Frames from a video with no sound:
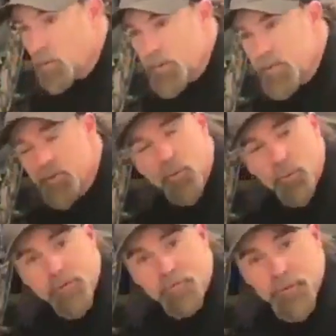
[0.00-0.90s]
what we do
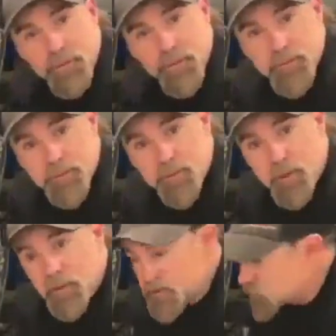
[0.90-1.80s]
when we first get this
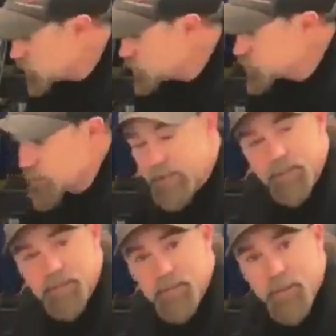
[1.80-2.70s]
truck is we will jack
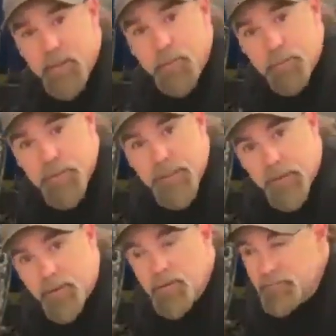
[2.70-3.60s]
this thing up in the
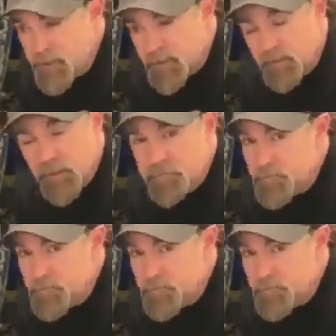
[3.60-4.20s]
air. If you got a lift,